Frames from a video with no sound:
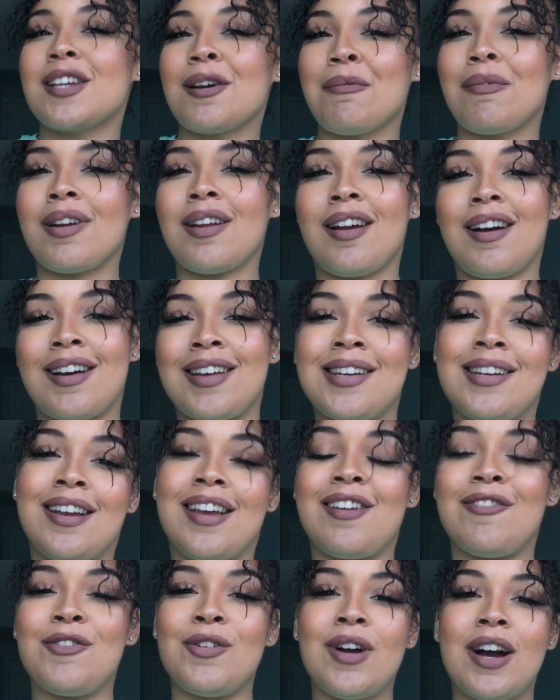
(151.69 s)
I'm going to kind of
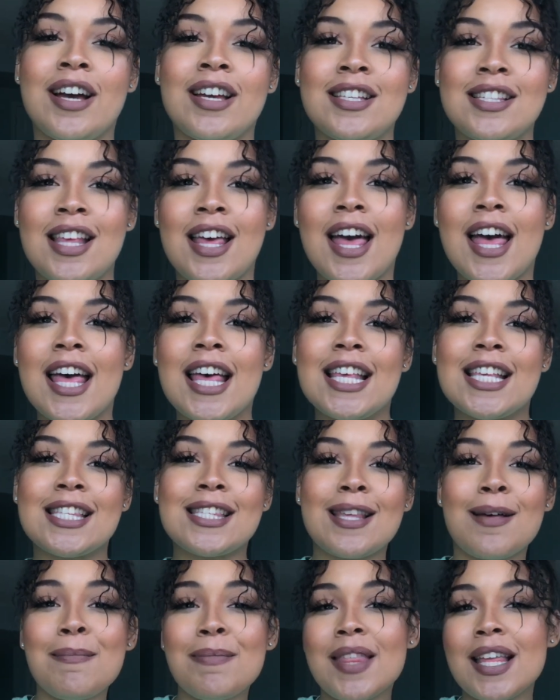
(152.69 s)
give you guys
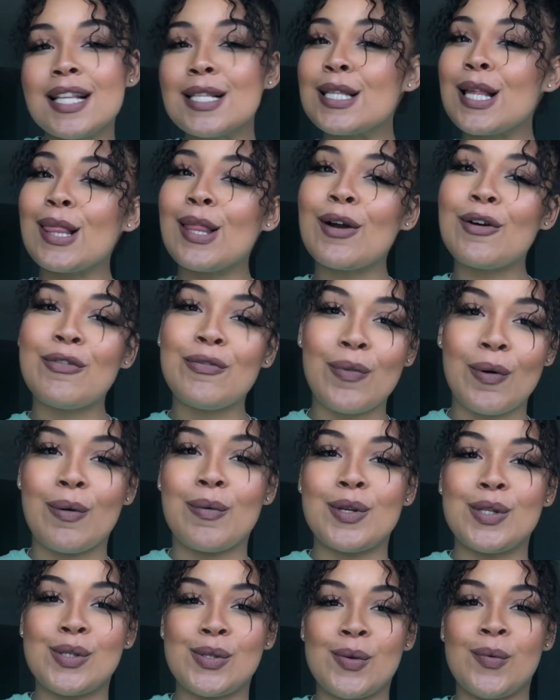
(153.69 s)
something to look
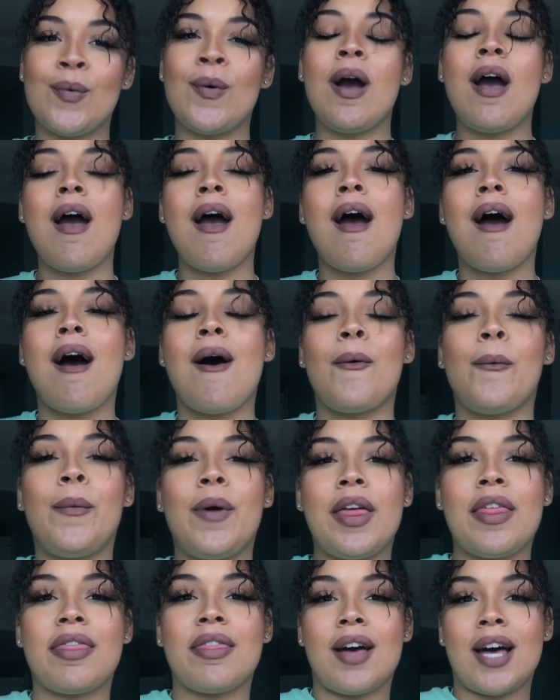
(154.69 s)
forward to
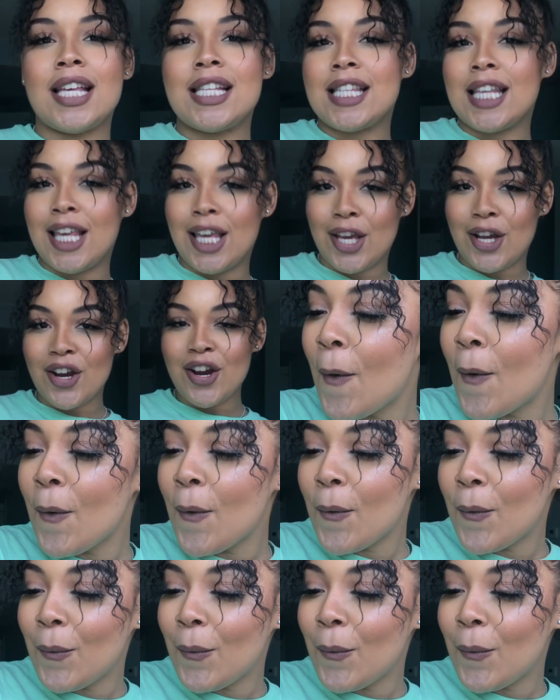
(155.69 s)
with us here.